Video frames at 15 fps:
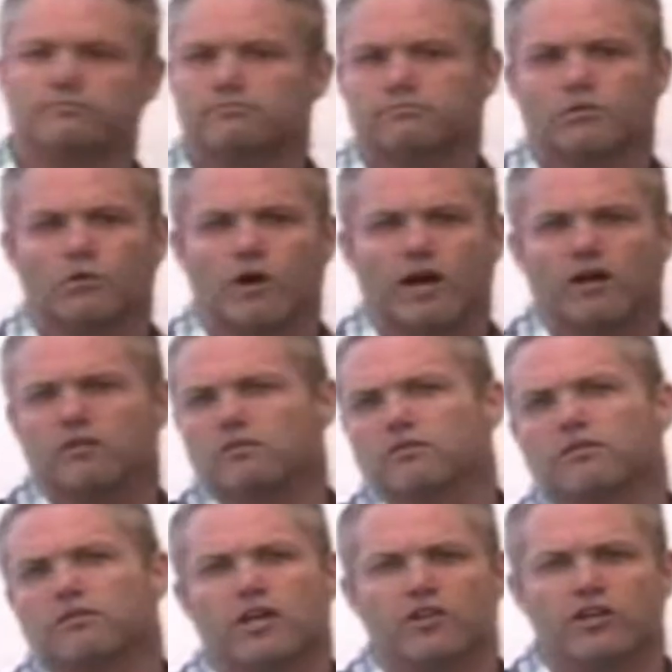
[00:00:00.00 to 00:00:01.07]
well,
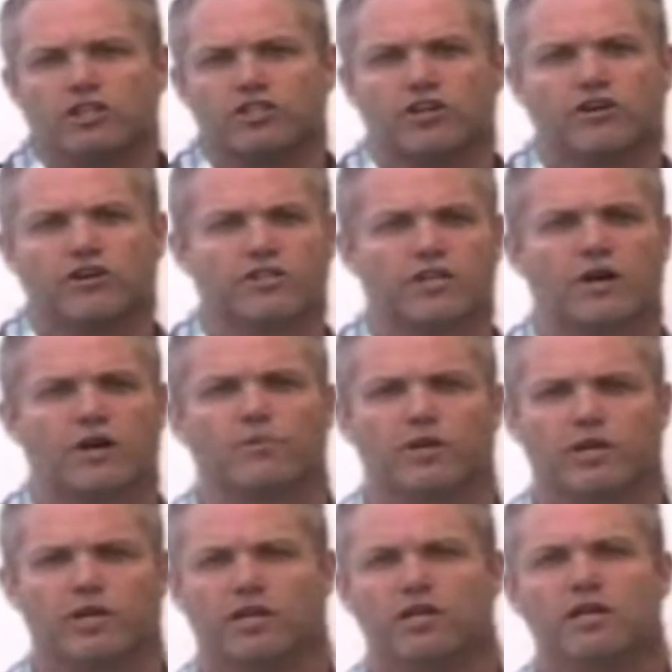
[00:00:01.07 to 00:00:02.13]
then the insurance
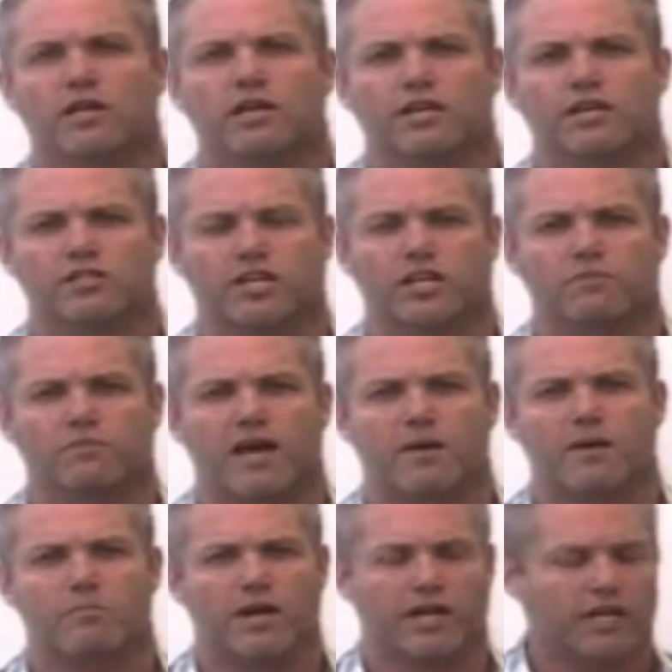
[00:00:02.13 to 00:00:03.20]
company gets to keep that
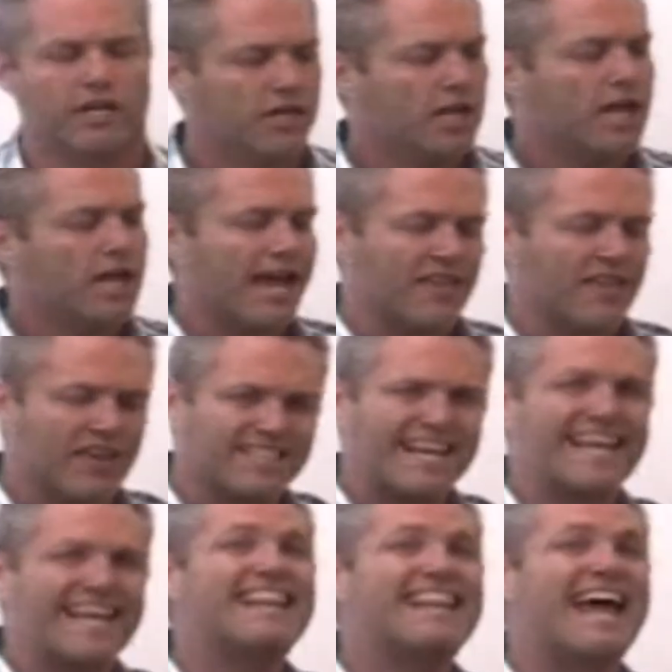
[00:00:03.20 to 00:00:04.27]
money, and they
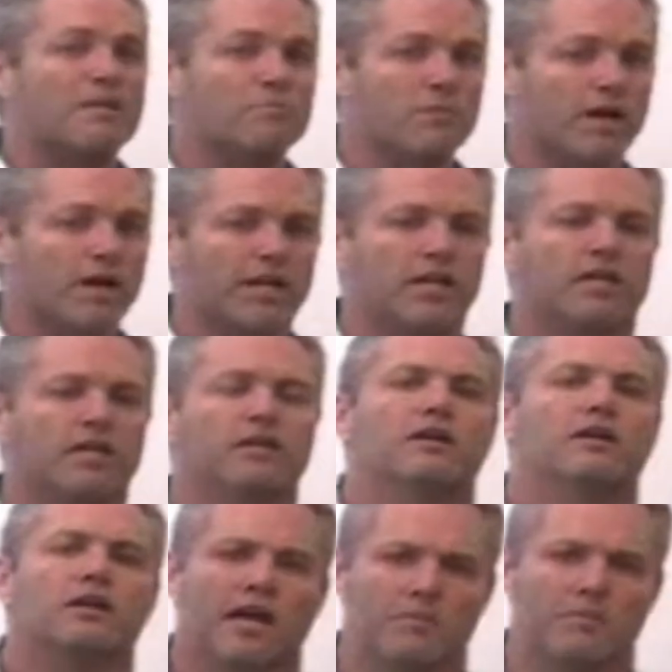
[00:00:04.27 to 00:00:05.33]
take that money
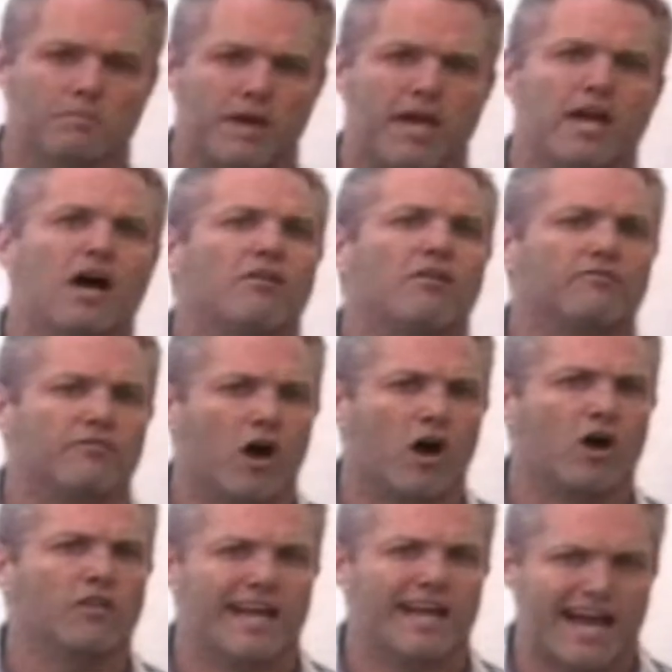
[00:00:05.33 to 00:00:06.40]
and pay off all
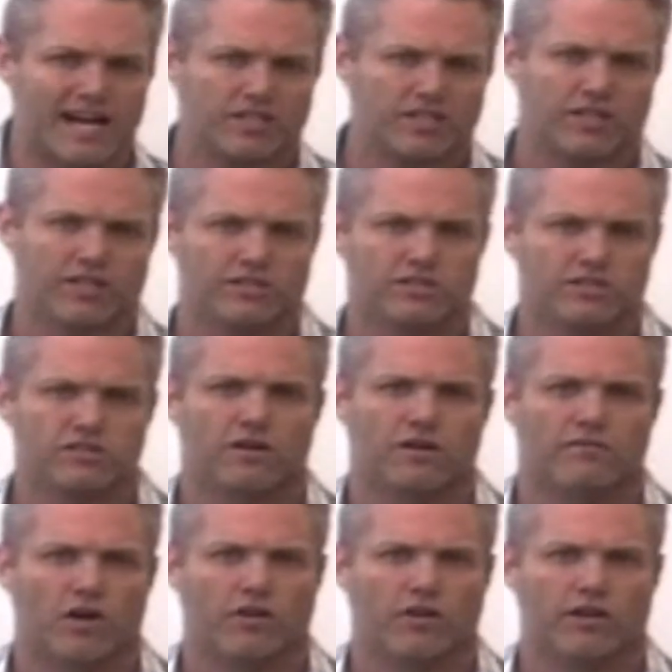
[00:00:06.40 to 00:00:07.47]
the accidents of
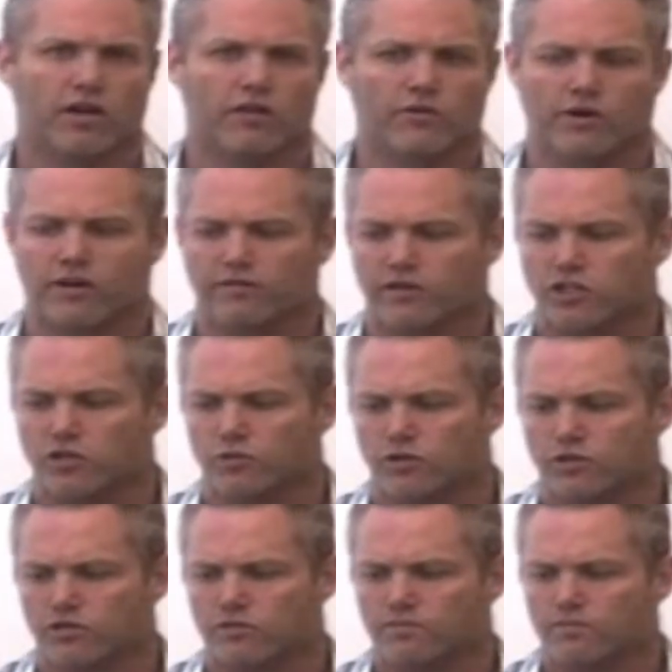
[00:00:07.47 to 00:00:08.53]
all the other
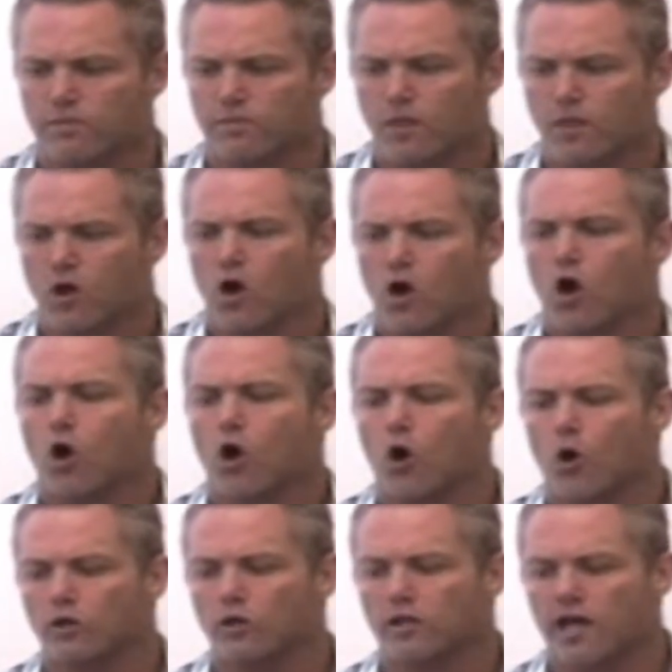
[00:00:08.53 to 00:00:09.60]
individuals.
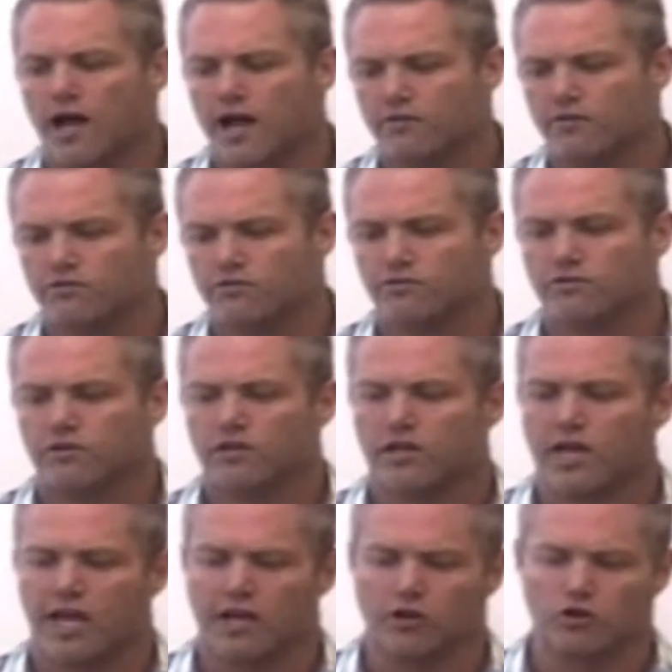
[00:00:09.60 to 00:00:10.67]
Whole life
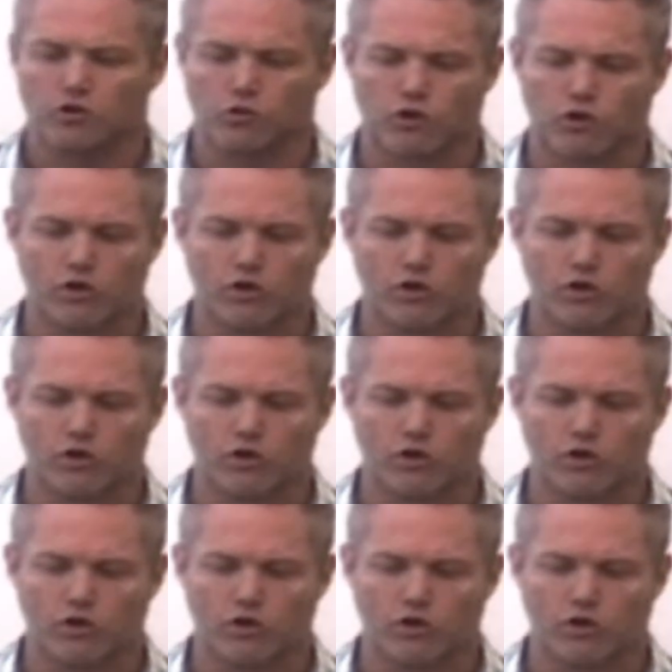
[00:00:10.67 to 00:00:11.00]
and group